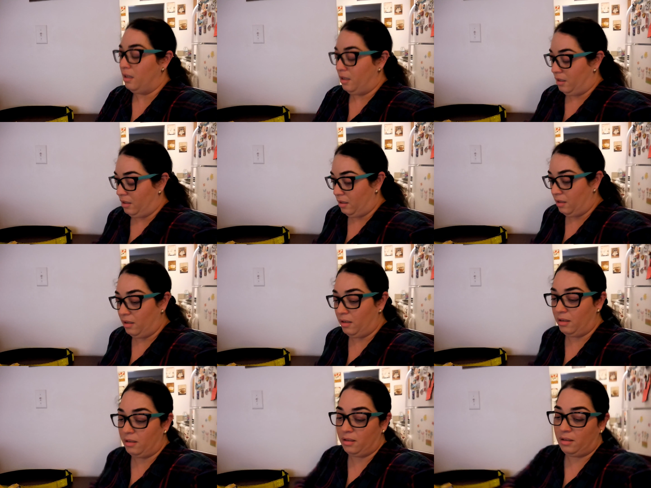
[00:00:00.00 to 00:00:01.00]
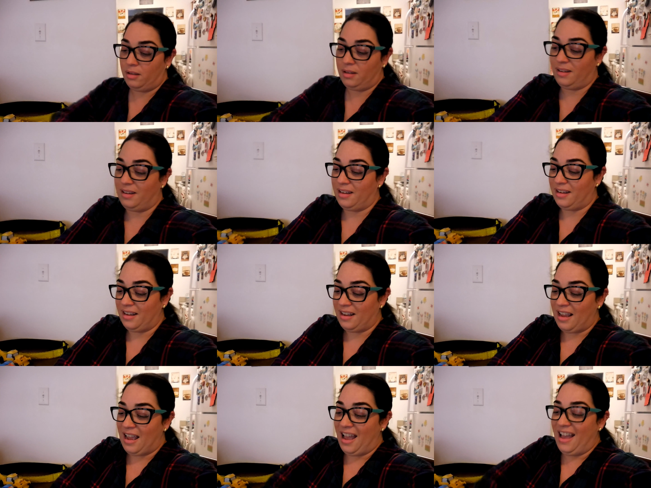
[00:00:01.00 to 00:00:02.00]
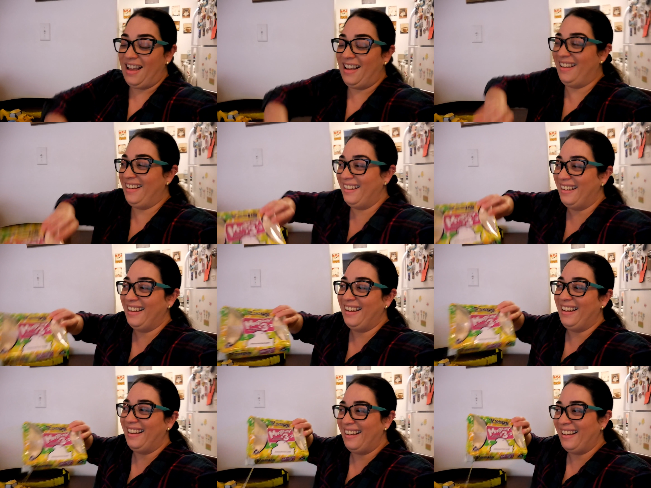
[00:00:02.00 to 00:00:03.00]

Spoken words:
(silence)